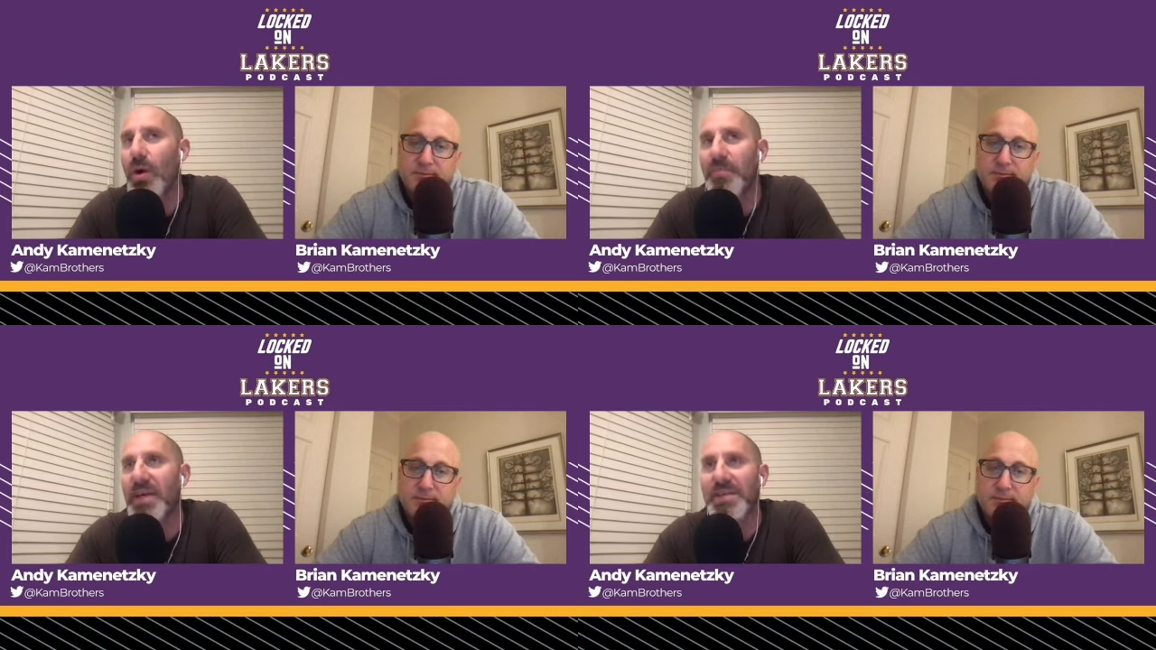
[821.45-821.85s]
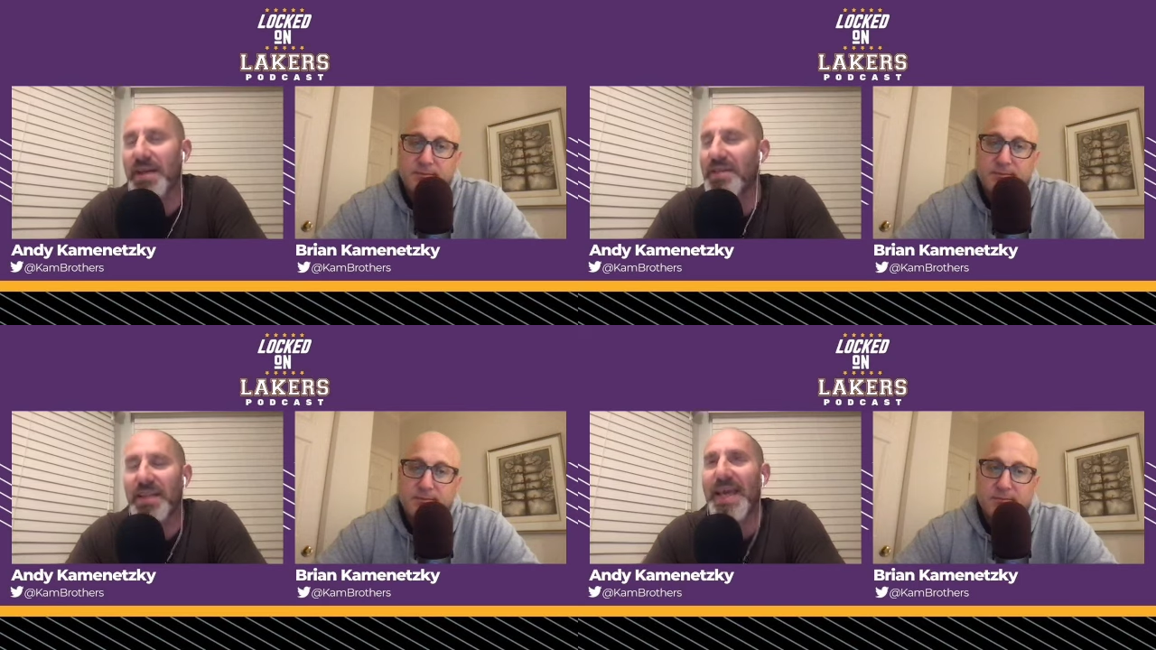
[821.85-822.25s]
Speaker 1: because
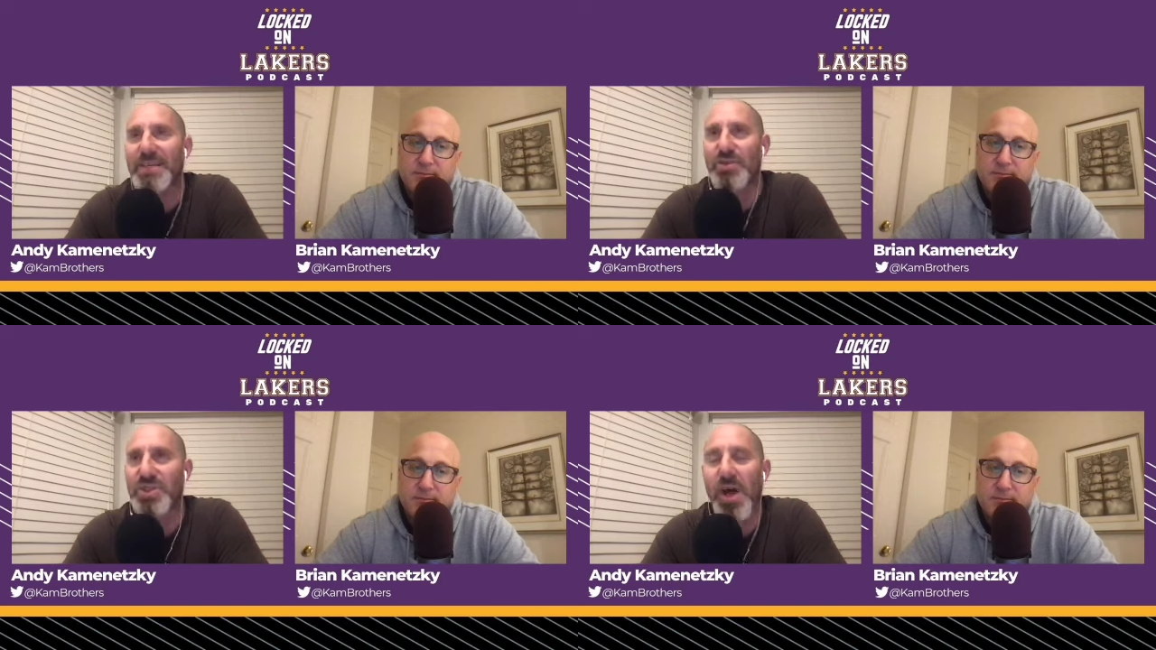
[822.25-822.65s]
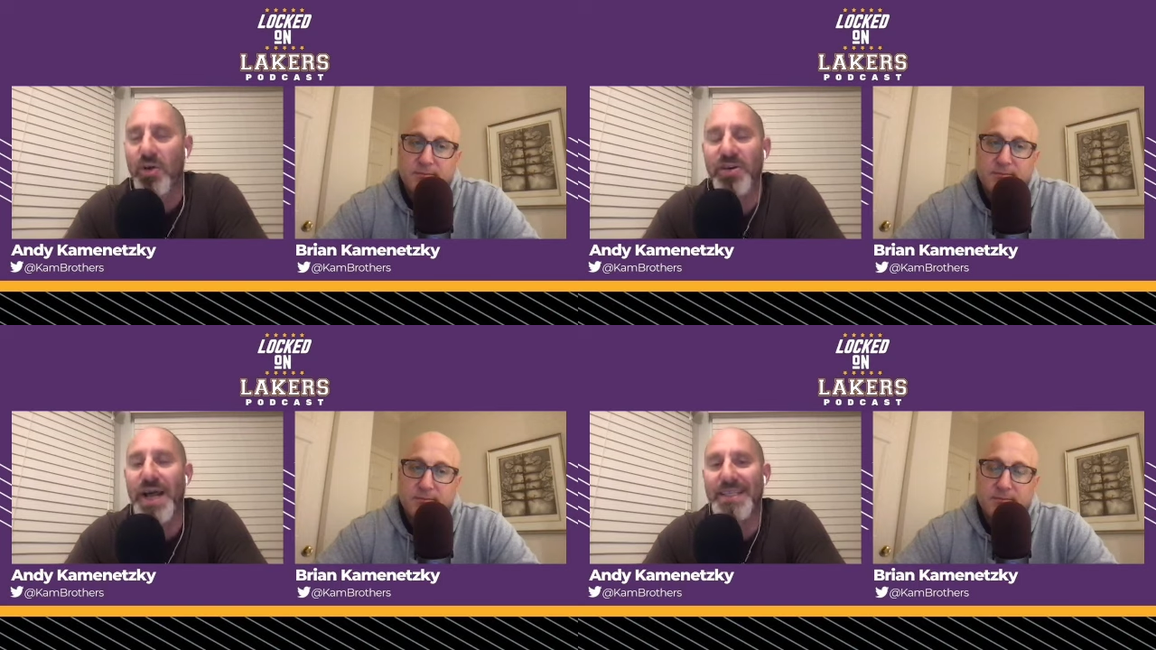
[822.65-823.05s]
I think the answer is
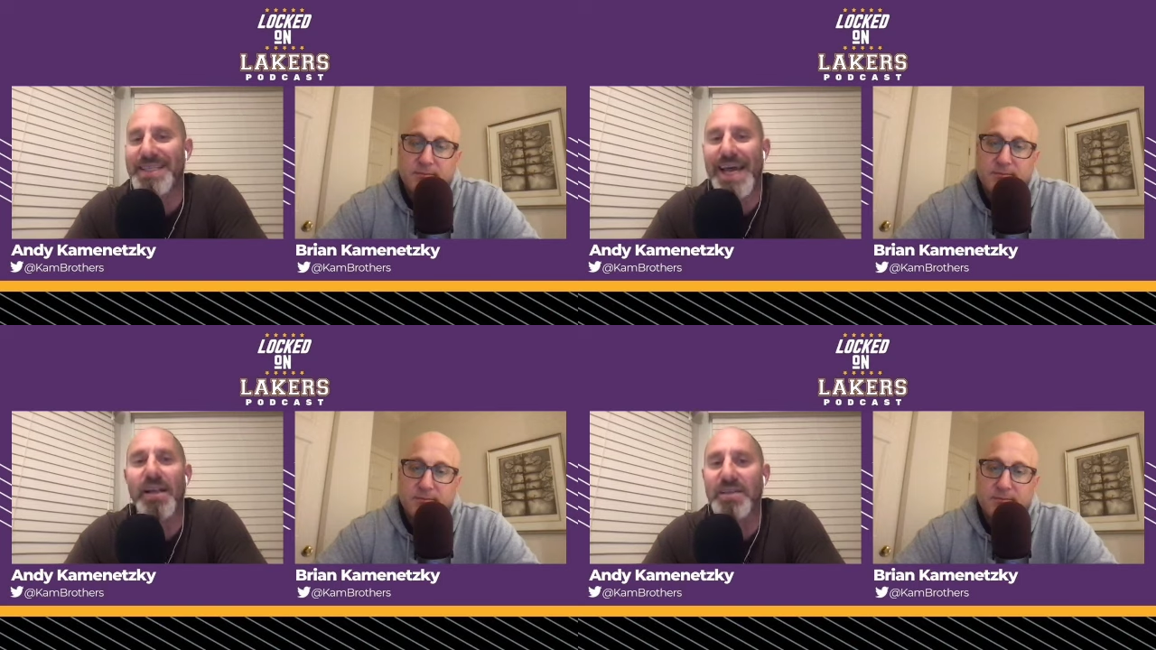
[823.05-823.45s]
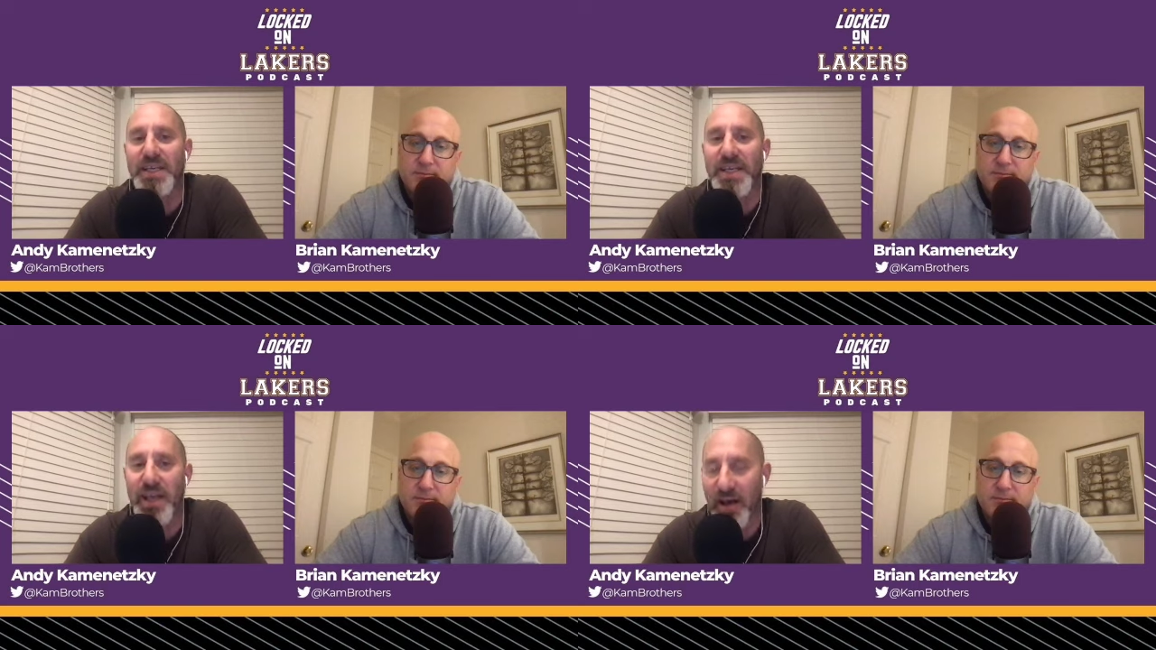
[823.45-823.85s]
no, they're not
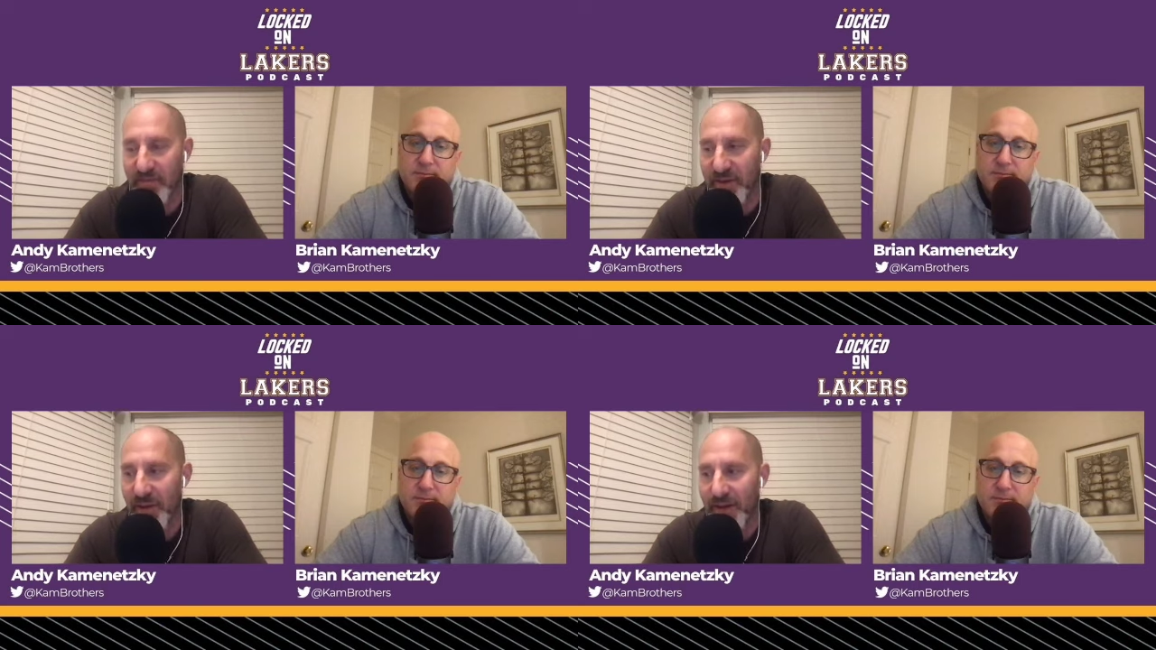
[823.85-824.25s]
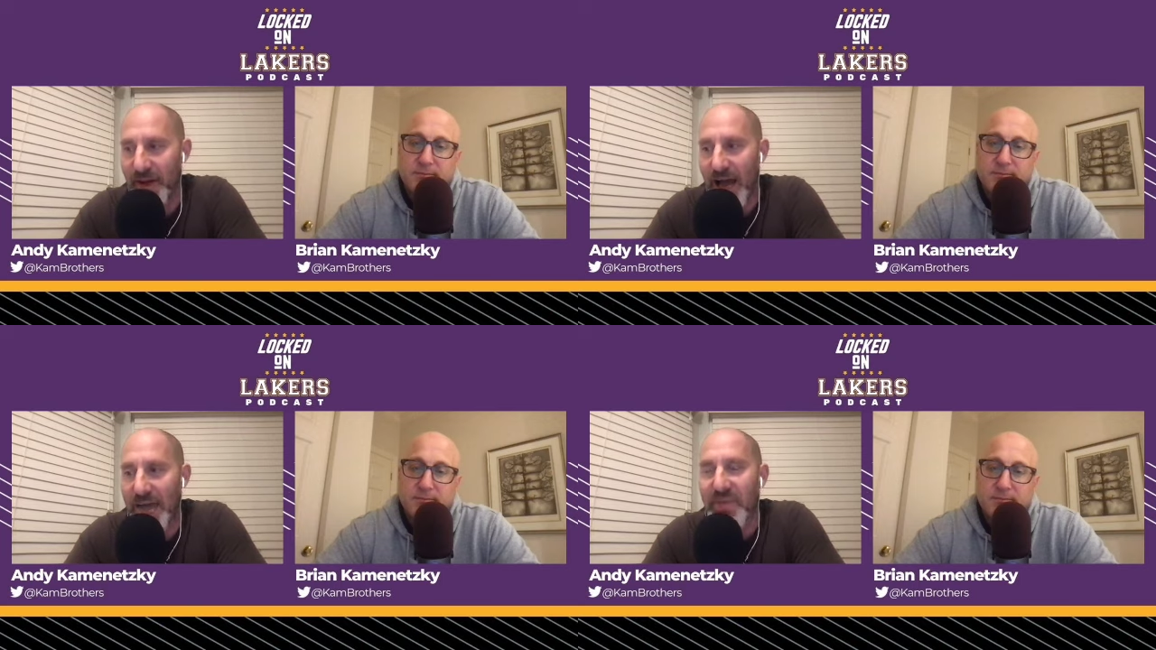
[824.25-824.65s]
talented enough,
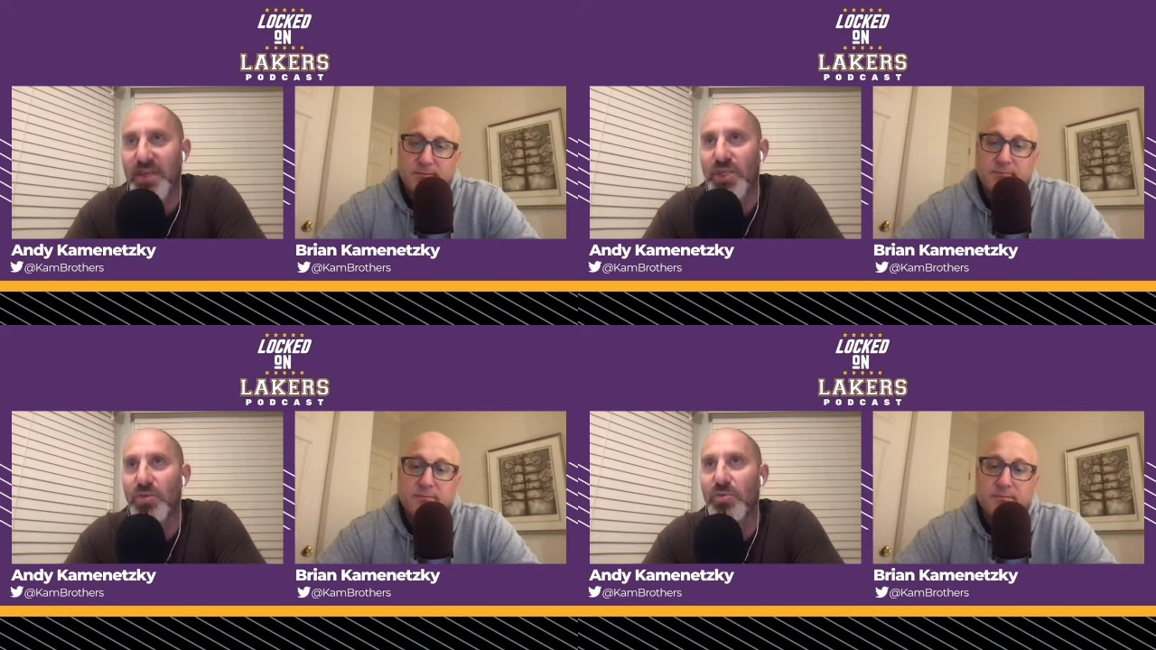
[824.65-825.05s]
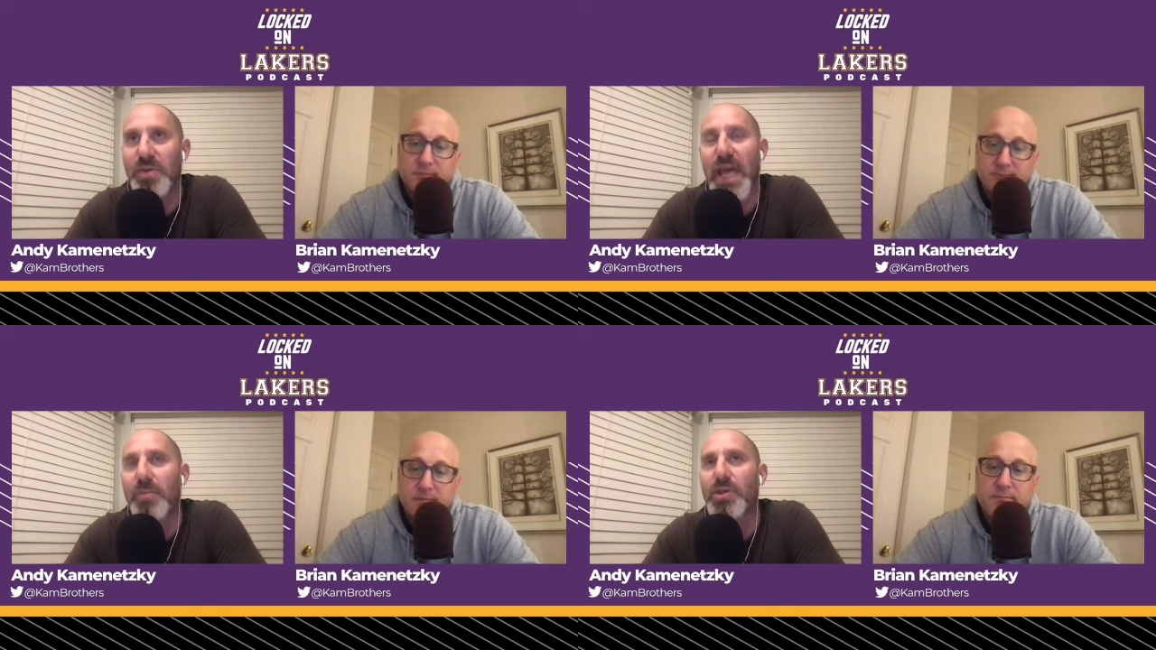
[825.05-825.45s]
I think, to
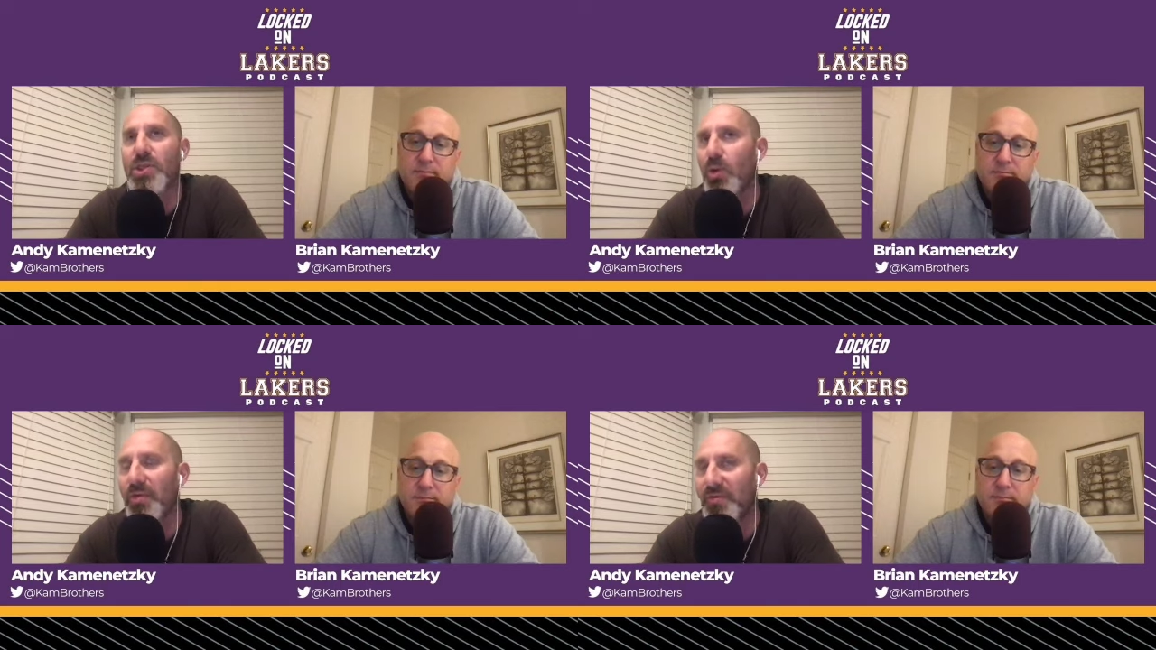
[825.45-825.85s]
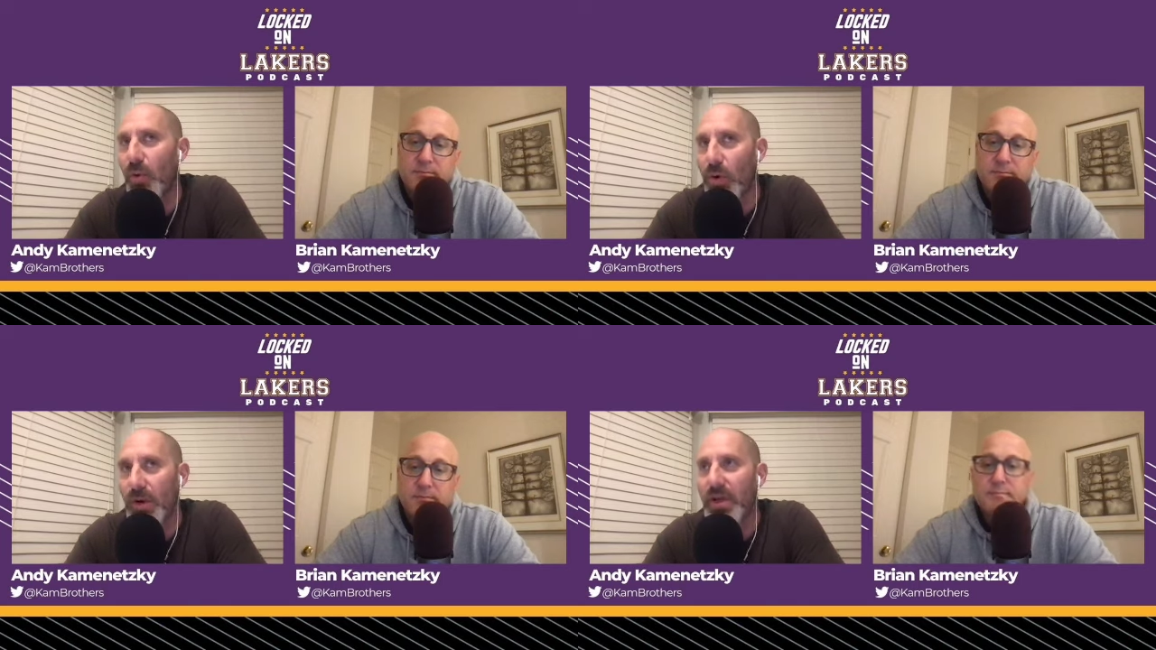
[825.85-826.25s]
be able to
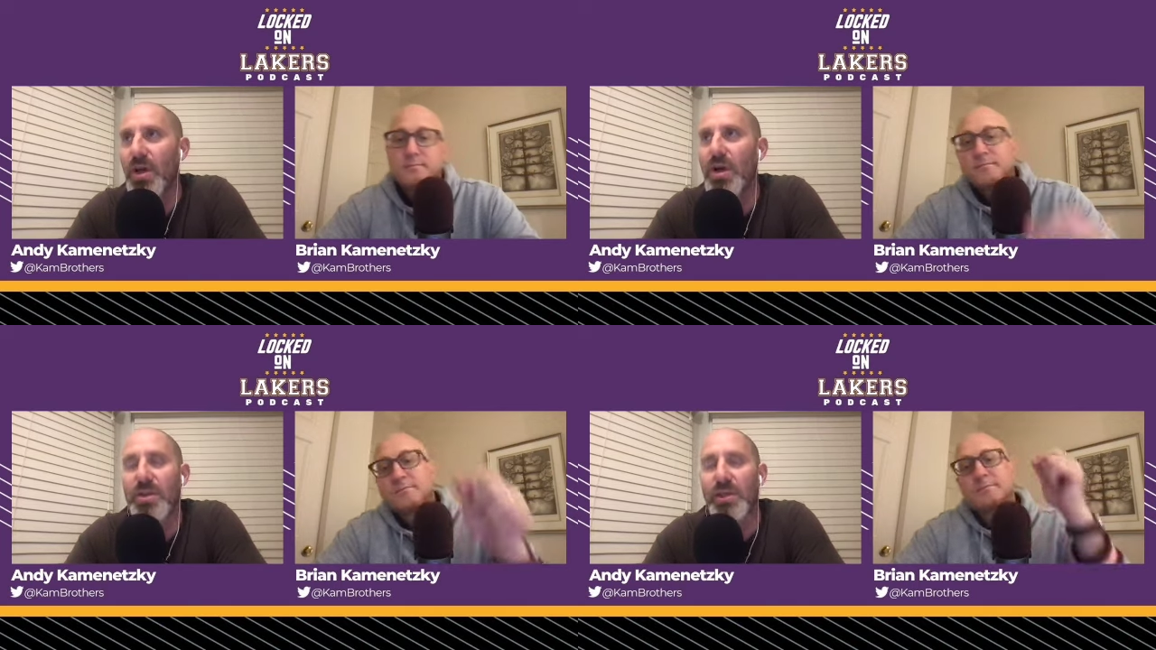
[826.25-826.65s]
afford to